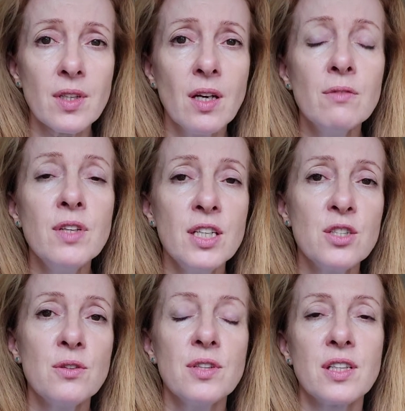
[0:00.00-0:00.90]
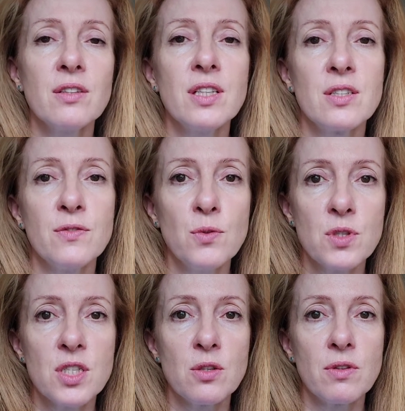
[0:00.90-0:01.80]
I really do think you need a
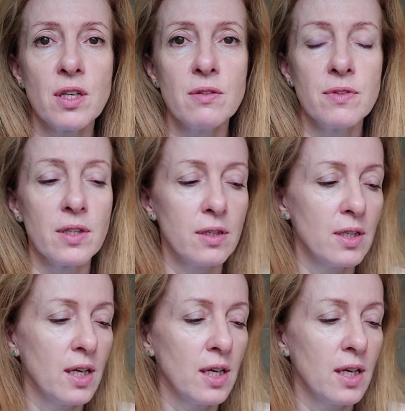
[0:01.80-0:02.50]
40 or over.